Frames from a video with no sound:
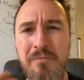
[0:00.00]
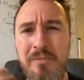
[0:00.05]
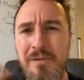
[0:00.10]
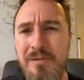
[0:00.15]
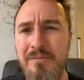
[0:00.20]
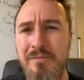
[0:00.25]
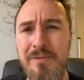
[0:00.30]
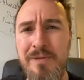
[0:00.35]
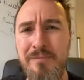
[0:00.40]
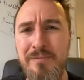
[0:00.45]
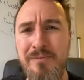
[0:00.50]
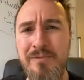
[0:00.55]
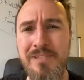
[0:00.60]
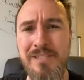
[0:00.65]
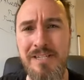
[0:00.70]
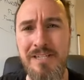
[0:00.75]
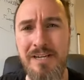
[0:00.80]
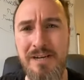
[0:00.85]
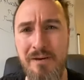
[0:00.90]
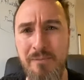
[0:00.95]
People have
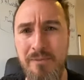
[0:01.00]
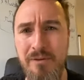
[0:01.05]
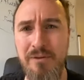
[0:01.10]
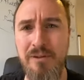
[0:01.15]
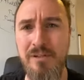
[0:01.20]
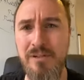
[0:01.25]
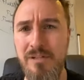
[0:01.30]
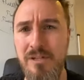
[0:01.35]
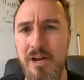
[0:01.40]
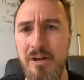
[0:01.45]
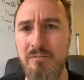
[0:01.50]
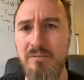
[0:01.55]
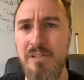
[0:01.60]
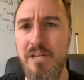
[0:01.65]
seen it a million times.